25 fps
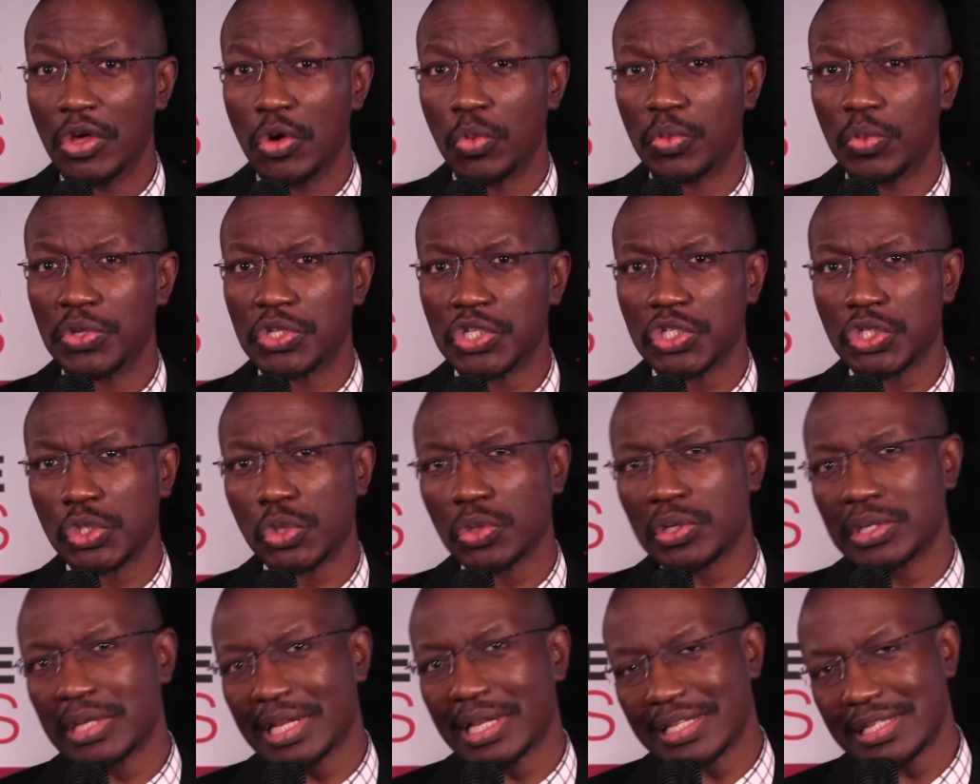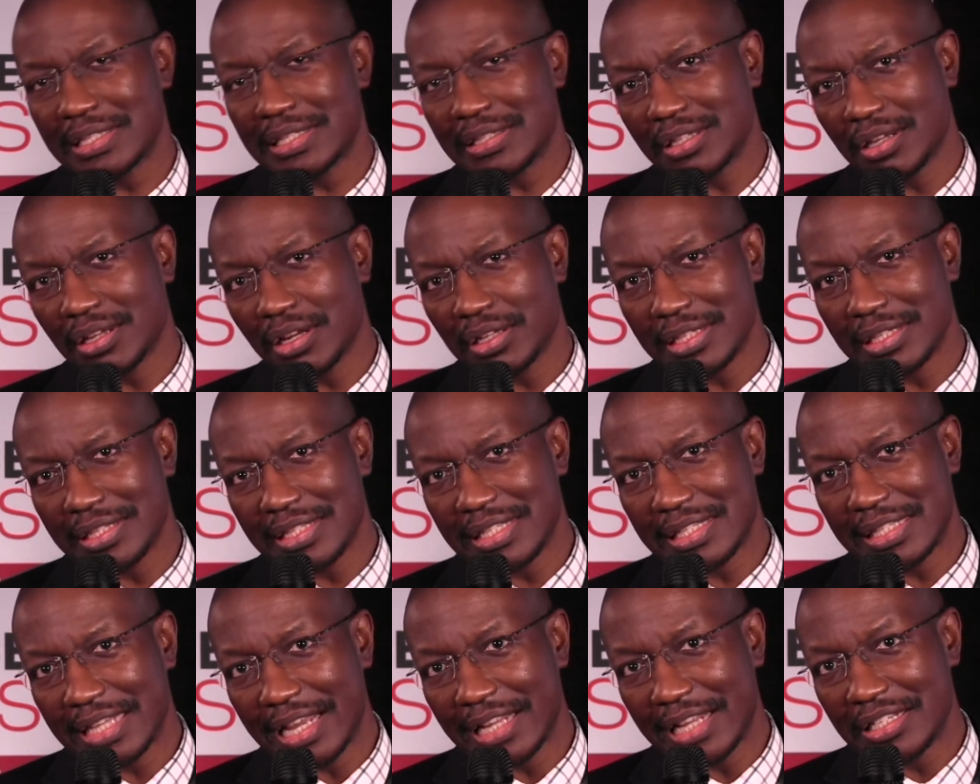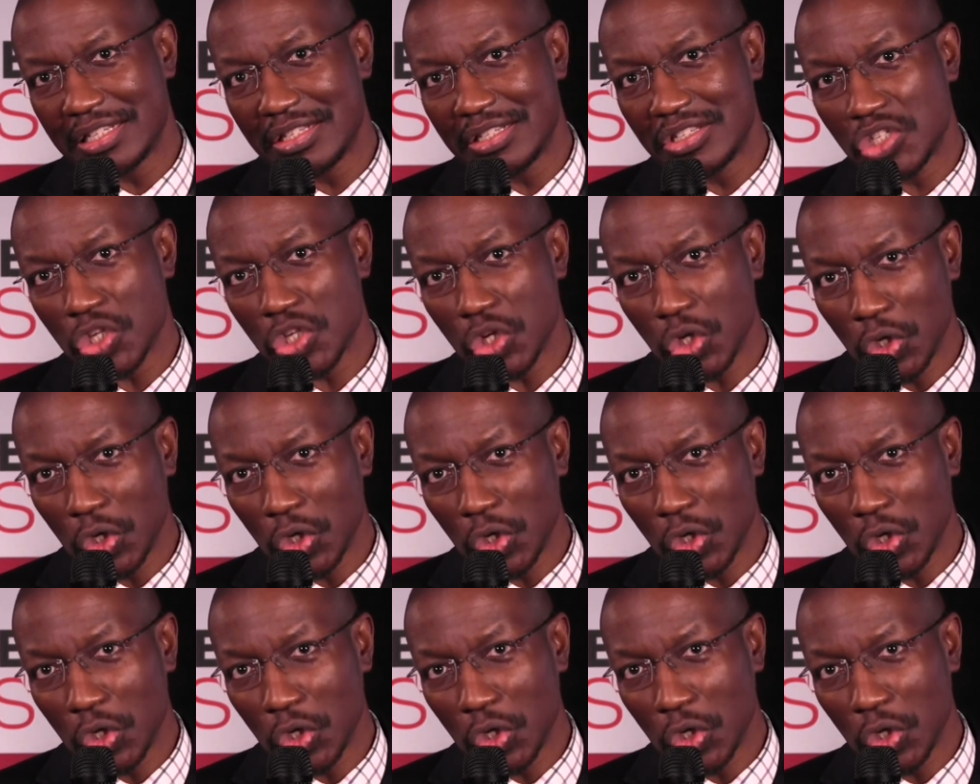which is looking at starting statins